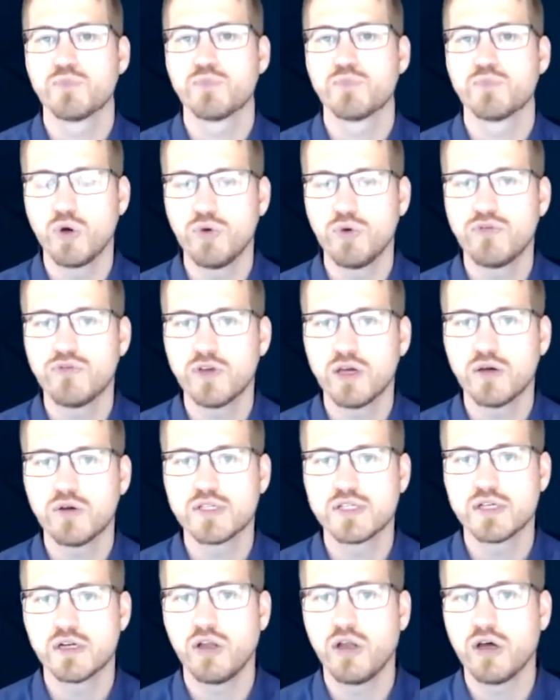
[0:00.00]
What we found
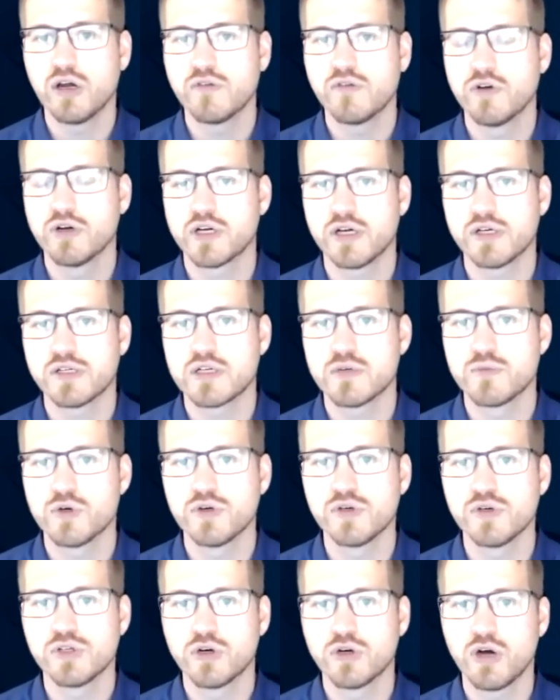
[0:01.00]
is that a lot of our
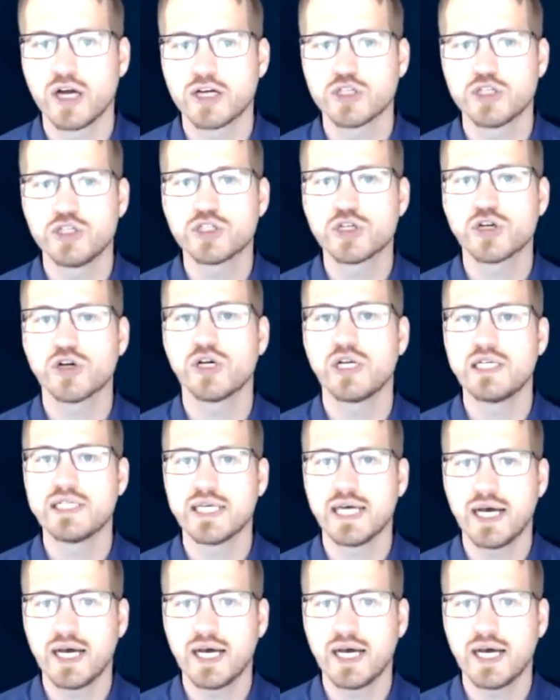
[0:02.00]
customers are actually turning to